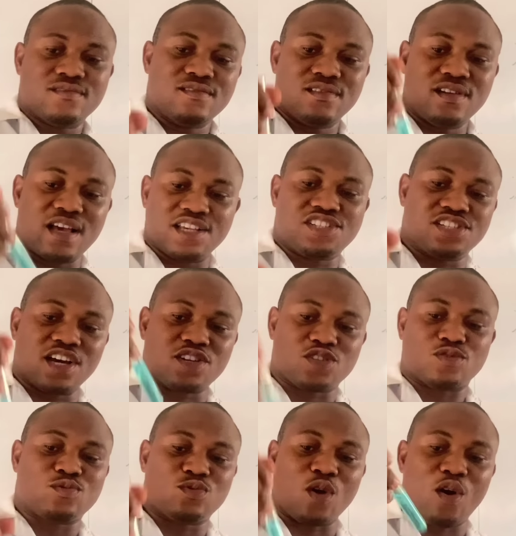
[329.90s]
Let's shake
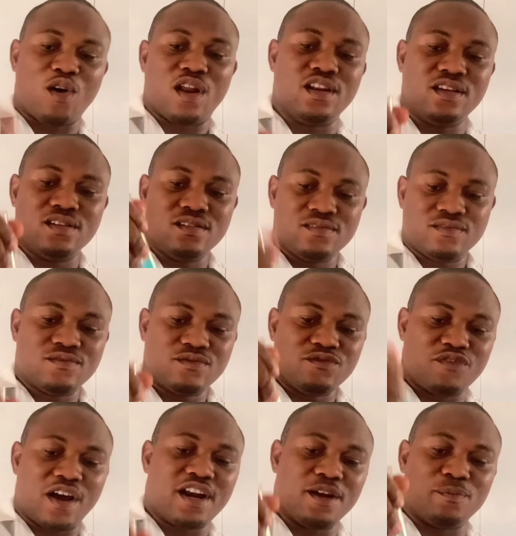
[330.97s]
thoroughly.
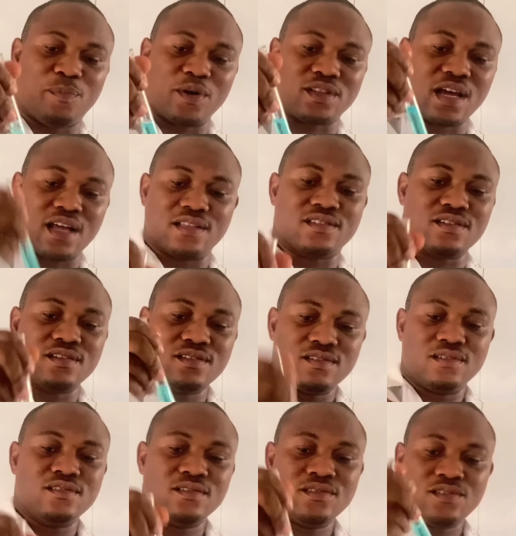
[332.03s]
Very important.
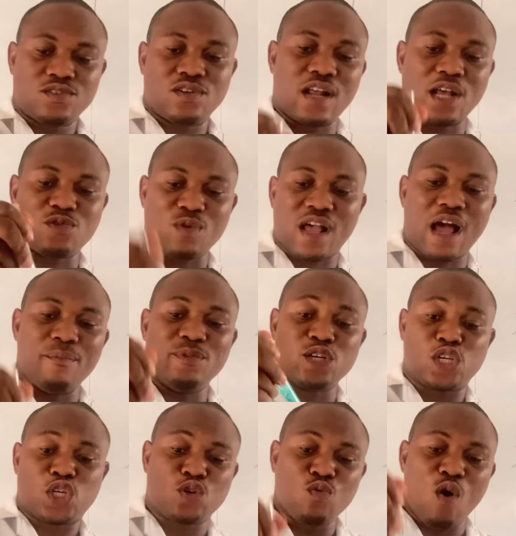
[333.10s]
So that we can be
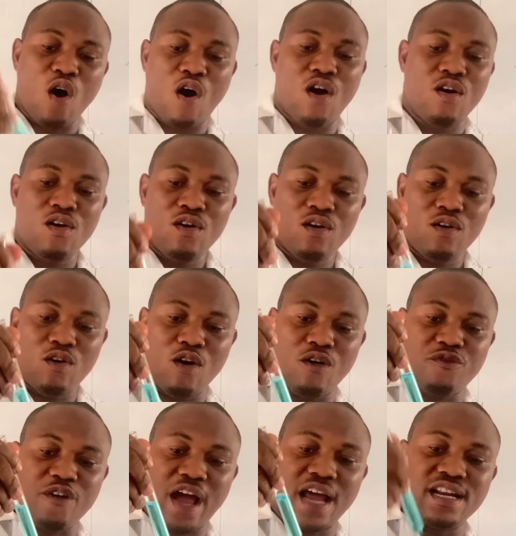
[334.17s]
sure
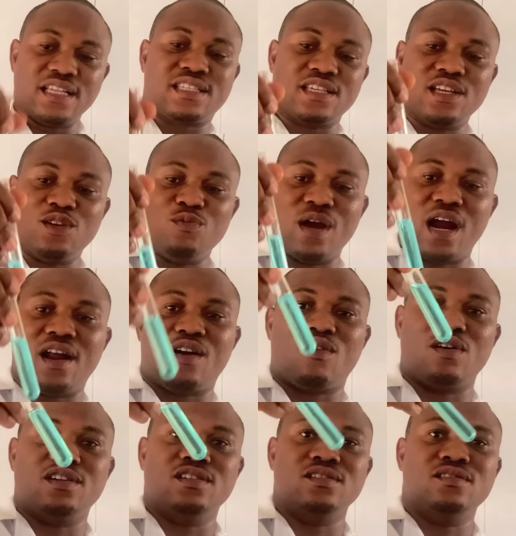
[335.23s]
of anything we are
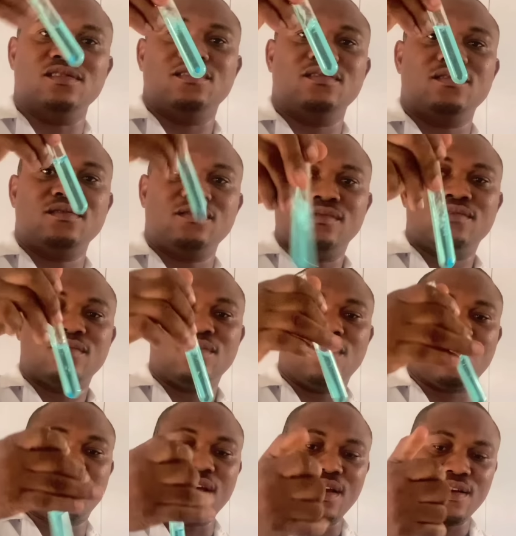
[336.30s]
recording.
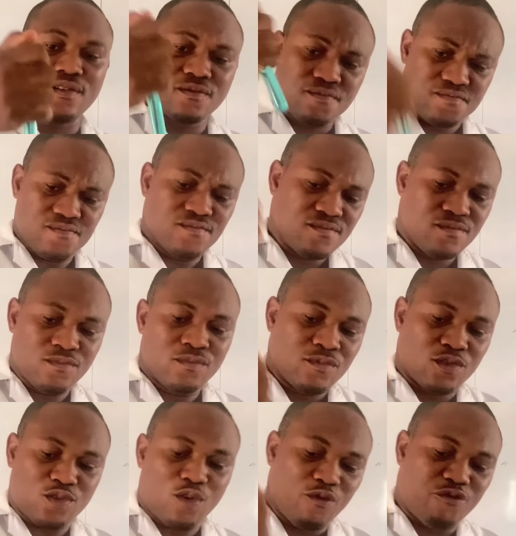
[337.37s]
Okay?
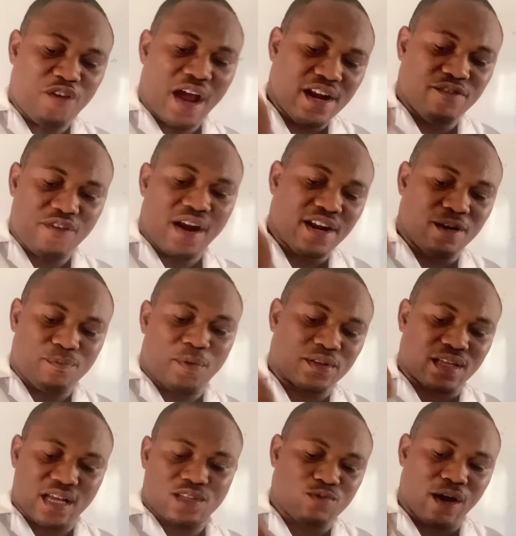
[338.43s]
So very, very
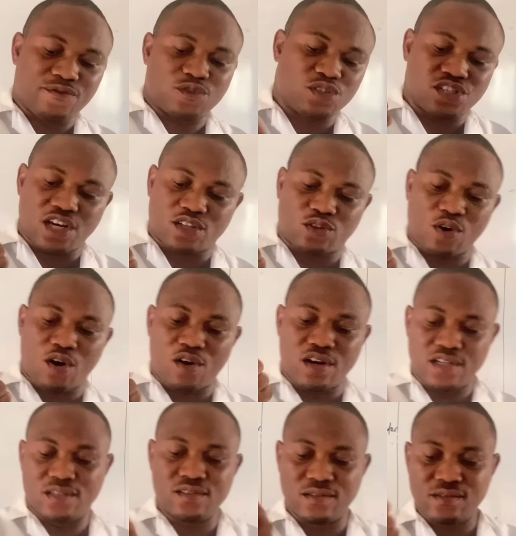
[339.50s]
important. We have to shake thoroughly.
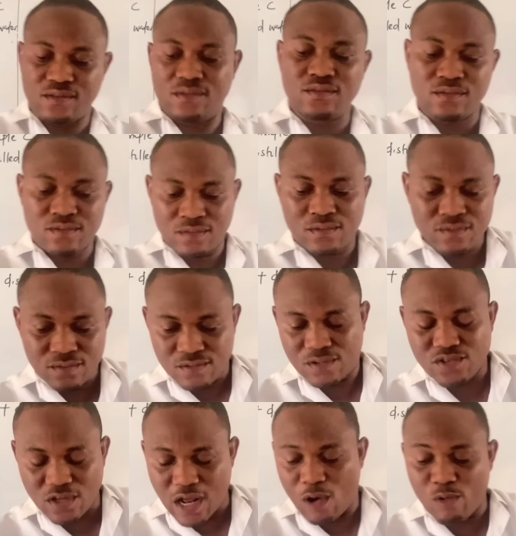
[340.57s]

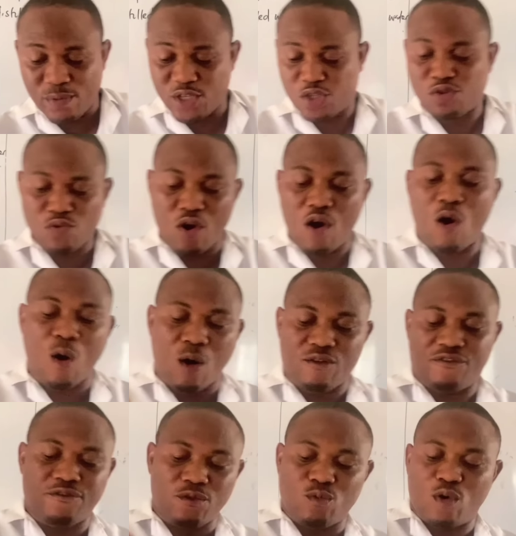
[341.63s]
So that we'll be sure of
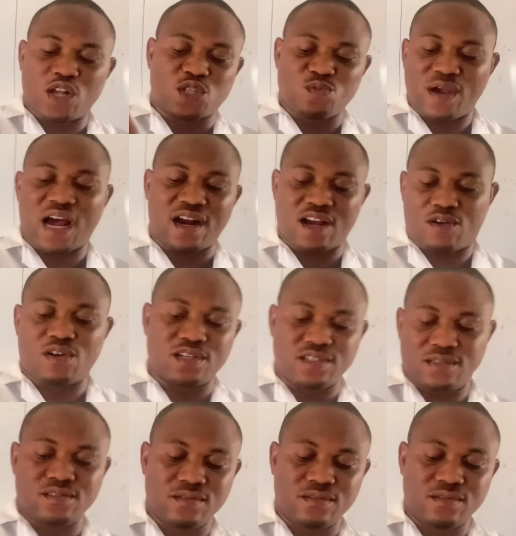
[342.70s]
what we are recording.